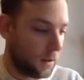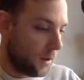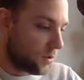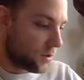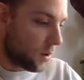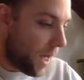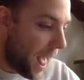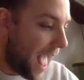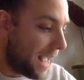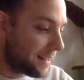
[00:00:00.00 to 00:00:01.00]
So
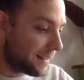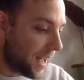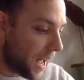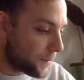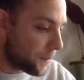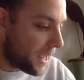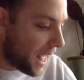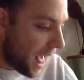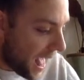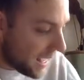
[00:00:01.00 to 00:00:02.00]
x times
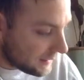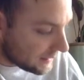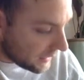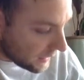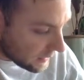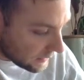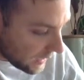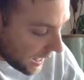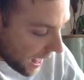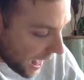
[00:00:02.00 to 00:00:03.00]
by x
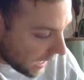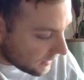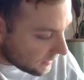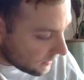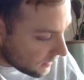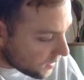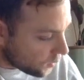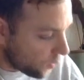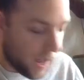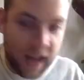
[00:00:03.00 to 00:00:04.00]
is x
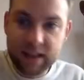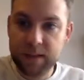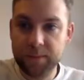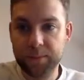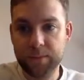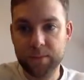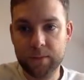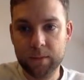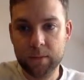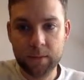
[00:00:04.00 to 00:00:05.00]
squared.
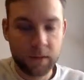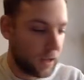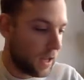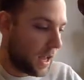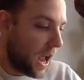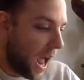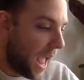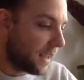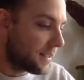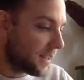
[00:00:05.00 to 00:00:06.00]

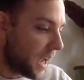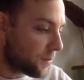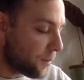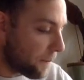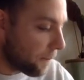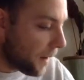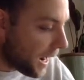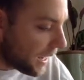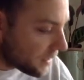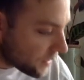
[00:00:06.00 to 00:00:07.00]
X times by
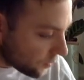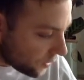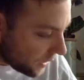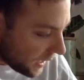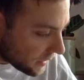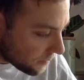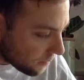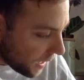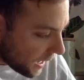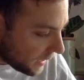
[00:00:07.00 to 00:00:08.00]
minus 3 is
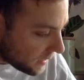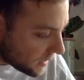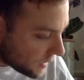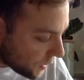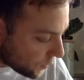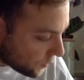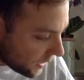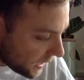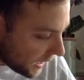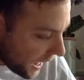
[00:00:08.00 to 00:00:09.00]
minus
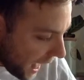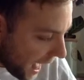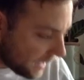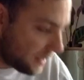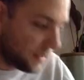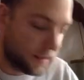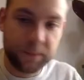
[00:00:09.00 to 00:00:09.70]
3x.